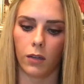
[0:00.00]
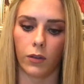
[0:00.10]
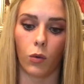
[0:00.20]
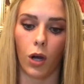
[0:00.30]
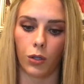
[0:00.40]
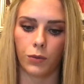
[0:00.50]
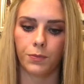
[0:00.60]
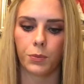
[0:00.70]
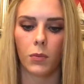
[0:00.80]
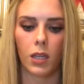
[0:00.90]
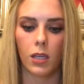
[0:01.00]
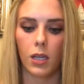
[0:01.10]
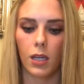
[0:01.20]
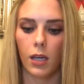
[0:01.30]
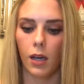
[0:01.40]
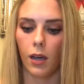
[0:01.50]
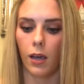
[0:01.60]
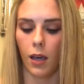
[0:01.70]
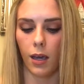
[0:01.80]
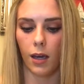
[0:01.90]
of Oahu.
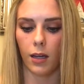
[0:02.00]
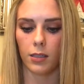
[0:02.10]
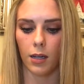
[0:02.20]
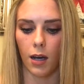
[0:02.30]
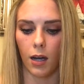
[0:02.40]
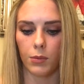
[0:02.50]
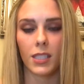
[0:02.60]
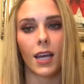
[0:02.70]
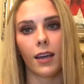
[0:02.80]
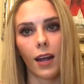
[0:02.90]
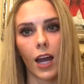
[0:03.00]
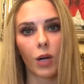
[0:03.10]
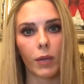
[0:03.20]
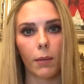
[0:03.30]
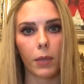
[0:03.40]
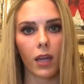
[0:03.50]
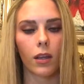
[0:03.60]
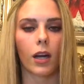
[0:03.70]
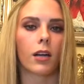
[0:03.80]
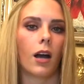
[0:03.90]
and staying in an Airbnb
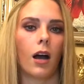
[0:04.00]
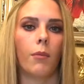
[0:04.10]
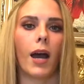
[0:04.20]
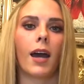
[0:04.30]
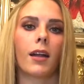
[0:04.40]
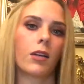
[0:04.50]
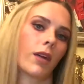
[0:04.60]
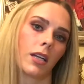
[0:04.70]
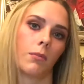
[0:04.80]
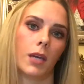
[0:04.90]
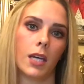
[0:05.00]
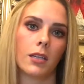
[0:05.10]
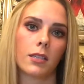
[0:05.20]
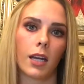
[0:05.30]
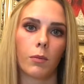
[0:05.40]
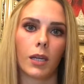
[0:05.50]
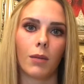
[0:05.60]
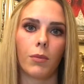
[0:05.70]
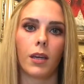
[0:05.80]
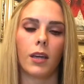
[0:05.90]
there. I highly recommend
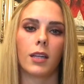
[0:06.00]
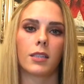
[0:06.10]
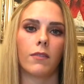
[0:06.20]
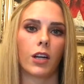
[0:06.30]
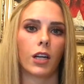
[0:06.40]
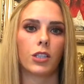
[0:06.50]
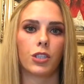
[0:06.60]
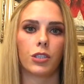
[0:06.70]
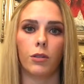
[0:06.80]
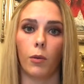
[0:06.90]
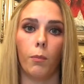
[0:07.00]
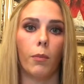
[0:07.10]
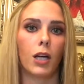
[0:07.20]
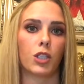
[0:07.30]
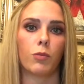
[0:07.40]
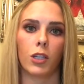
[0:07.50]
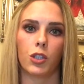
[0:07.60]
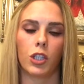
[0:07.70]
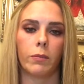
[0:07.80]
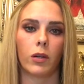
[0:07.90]
Airbnb. It's a very, much
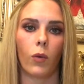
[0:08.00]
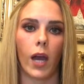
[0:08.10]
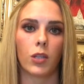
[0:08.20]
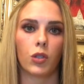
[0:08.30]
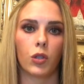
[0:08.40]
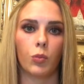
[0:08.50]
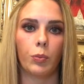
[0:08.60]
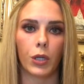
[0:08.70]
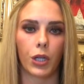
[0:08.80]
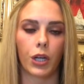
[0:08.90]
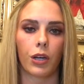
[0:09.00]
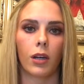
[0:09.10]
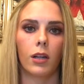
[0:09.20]
cheaper way to book